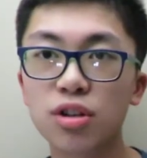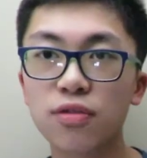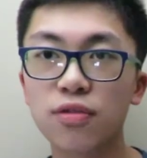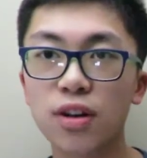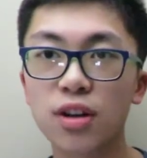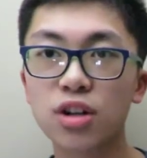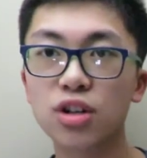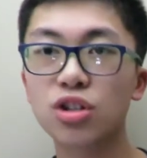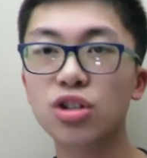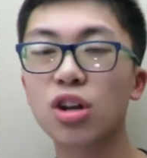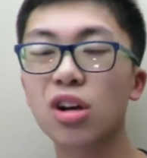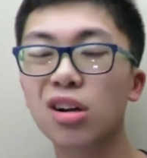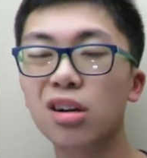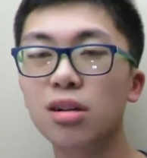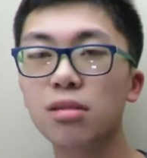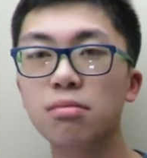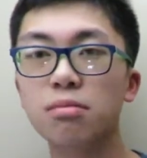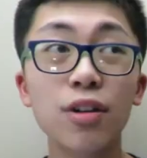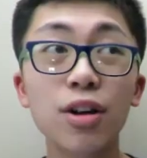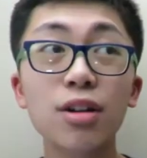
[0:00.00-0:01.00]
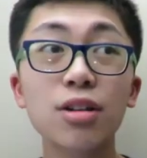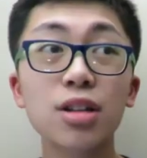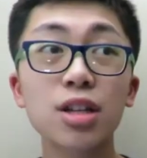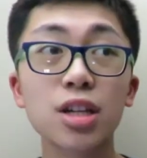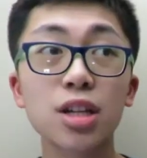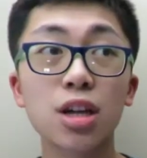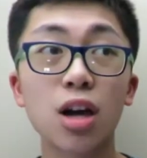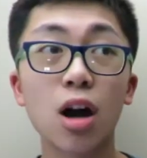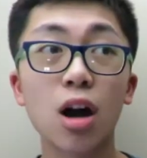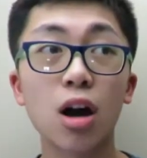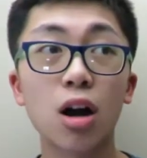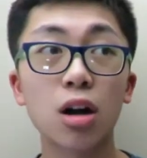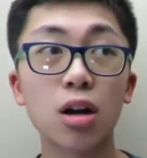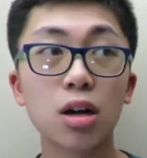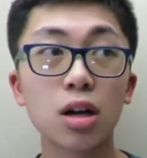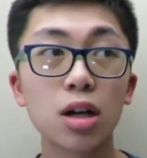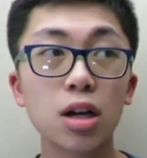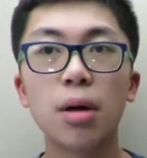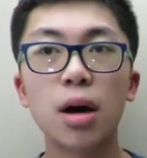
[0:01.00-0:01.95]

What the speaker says: defenders are fairly young,